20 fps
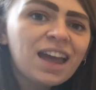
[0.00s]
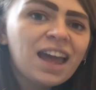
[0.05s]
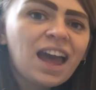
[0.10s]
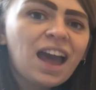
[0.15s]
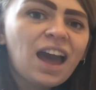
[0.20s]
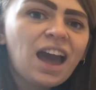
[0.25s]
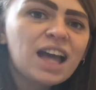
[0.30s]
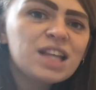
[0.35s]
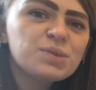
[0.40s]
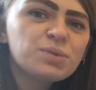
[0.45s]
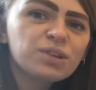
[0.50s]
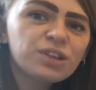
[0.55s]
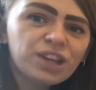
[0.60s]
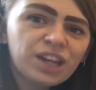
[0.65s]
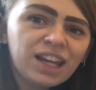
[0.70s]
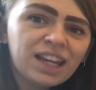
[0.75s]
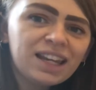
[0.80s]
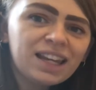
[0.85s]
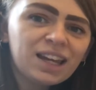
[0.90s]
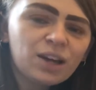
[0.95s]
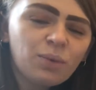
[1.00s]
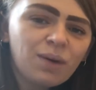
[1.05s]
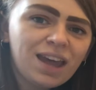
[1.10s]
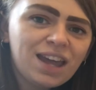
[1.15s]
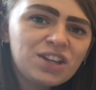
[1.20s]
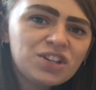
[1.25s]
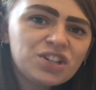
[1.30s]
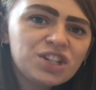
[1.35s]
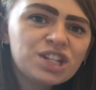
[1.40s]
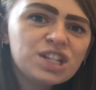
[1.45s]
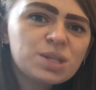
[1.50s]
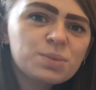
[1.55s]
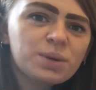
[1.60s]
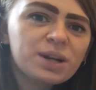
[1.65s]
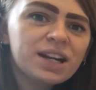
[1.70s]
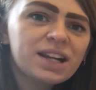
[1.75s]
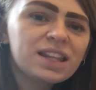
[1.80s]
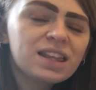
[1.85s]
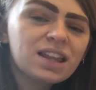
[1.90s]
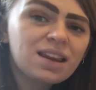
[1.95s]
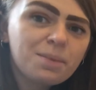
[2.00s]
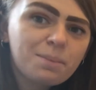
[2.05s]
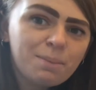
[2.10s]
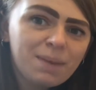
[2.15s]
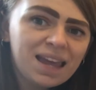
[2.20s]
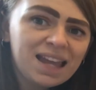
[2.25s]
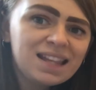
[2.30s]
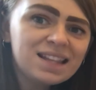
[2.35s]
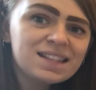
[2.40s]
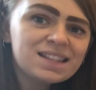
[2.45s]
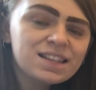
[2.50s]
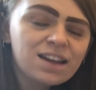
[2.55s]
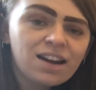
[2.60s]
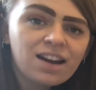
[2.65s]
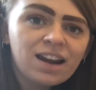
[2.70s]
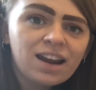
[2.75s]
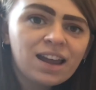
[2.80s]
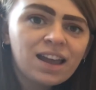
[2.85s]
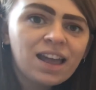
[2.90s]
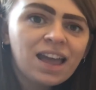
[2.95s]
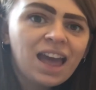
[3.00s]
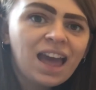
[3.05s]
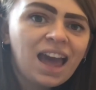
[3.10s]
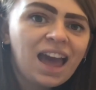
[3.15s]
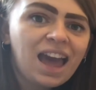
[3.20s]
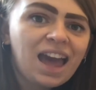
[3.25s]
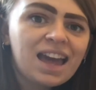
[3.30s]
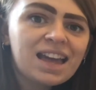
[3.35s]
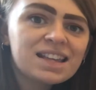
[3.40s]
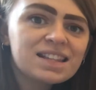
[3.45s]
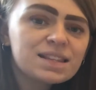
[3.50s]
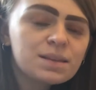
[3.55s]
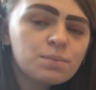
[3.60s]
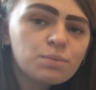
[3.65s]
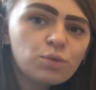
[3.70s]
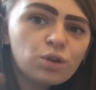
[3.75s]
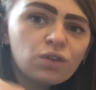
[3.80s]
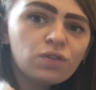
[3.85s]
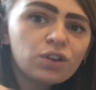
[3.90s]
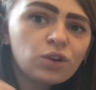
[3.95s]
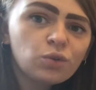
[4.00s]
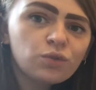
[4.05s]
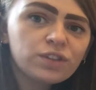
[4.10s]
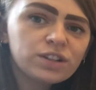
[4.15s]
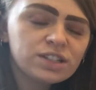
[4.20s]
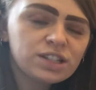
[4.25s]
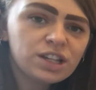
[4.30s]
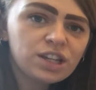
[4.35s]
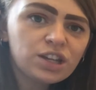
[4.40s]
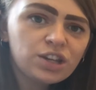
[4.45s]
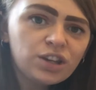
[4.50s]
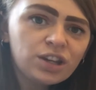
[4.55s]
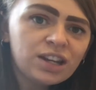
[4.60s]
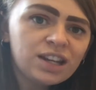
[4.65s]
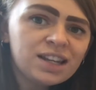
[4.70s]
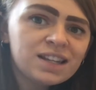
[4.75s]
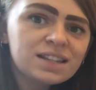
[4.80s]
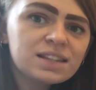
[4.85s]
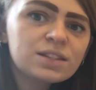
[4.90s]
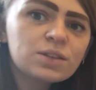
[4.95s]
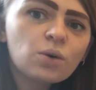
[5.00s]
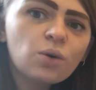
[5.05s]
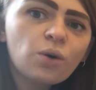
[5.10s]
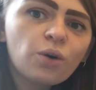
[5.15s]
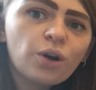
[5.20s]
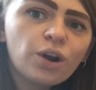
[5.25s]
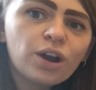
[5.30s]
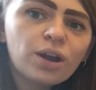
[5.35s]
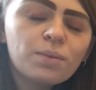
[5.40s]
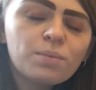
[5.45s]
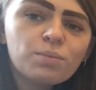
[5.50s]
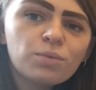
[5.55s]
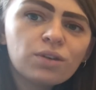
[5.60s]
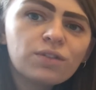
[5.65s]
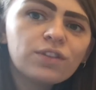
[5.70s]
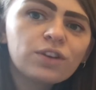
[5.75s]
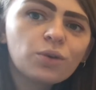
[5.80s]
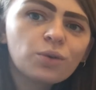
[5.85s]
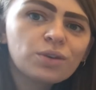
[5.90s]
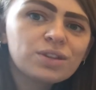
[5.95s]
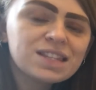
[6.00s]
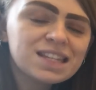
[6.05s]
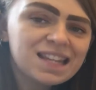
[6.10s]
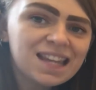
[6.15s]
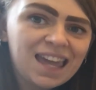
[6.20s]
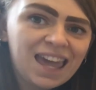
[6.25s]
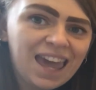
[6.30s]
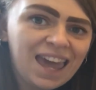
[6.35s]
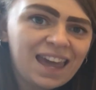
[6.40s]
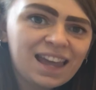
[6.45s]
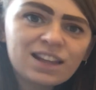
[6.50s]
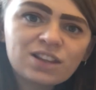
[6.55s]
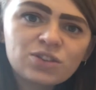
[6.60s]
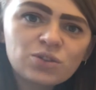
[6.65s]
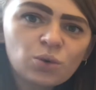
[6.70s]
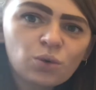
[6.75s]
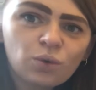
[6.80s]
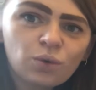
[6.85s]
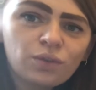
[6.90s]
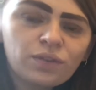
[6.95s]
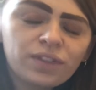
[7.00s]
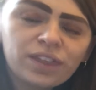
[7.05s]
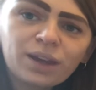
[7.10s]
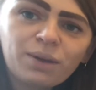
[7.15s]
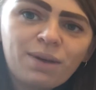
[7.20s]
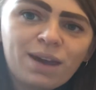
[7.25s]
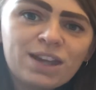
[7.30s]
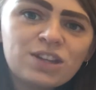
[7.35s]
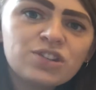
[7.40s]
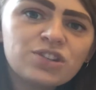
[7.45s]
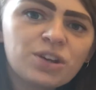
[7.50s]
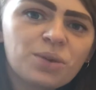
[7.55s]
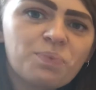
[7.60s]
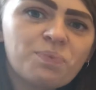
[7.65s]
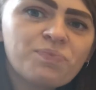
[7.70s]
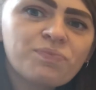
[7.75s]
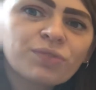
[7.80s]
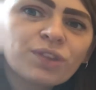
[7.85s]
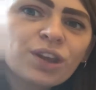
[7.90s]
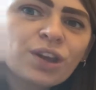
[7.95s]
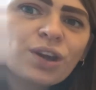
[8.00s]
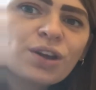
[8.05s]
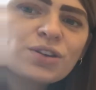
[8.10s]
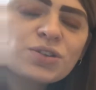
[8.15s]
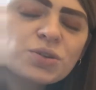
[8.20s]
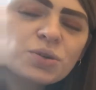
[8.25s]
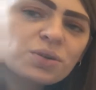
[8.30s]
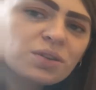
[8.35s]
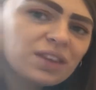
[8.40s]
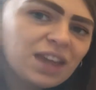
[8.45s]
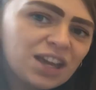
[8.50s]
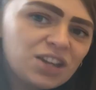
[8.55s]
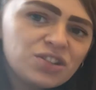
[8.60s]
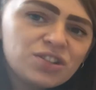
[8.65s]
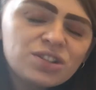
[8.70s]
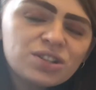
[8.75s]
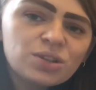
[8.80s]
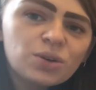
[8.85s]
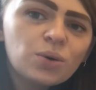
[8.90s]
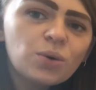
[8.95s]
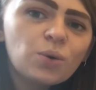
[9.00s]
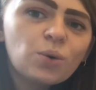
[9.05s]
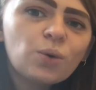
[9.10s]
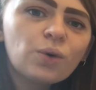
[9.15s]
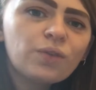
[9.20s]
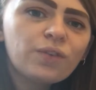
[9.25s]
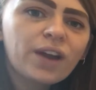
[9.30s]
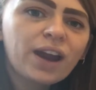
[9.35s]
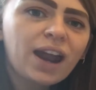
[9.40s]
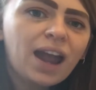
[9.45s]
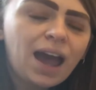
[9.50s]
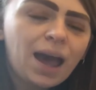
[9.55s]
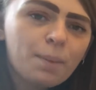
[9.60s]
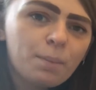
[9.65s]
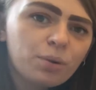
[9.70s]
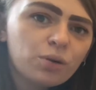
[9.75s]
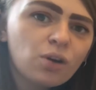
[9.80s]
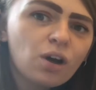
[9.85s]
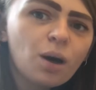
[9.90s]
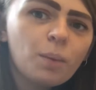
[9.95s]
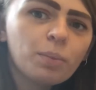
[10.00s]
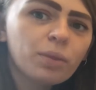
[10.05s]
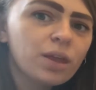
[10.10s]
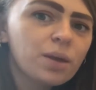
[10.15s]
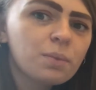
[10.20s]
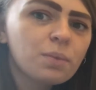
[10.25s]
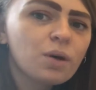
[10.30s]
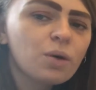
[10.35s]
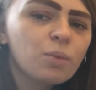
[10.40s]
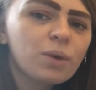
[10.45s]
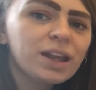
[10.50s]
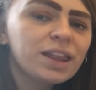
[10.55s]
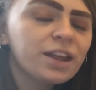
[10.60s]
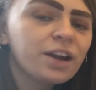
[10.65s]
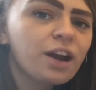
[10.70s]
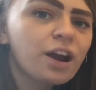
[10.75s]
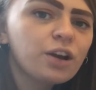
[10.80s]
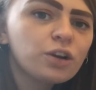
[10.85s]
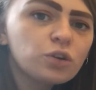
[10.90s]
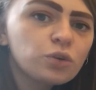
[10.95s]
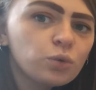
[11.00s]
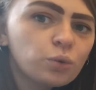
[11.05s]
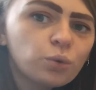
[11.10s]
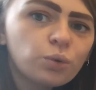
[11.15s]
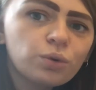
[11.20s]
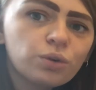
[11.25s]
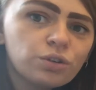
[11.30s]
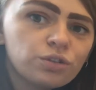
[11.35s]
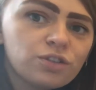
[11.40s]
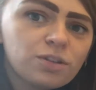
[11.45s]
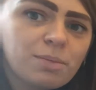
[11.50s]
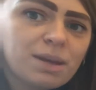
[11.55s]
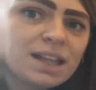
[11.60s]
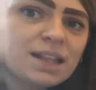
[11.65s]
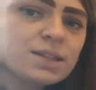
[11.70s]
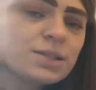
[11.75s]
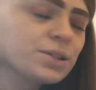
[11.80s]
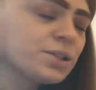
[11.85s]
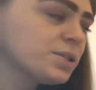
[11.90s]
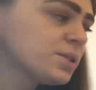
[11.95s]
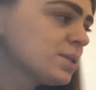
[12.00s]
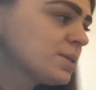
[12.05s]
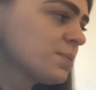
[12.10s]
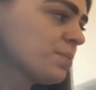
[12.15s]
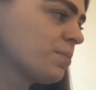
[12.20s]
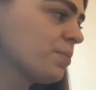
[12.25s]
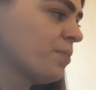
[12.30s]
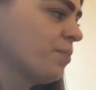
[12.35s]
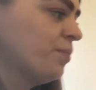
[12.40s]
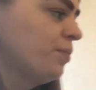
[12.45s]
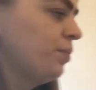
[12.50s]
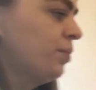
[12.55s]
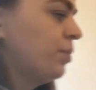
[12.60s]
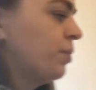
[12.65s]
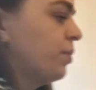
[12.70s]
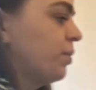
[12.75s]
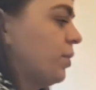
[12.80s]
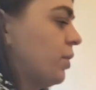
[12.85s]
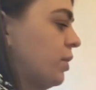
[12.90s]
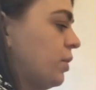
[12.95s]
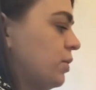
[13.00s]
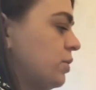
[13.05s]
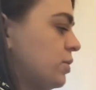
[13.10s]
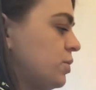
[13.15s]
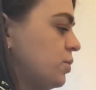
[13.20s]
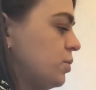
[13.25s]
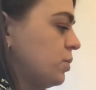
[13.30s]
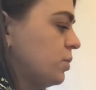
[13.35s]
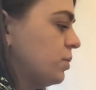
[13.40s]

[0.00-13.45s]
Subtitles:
and we're looking at questions where the remainder is moving over to the units or moving it on to the end of the question. So let's just go over a problem where there are no remainders. So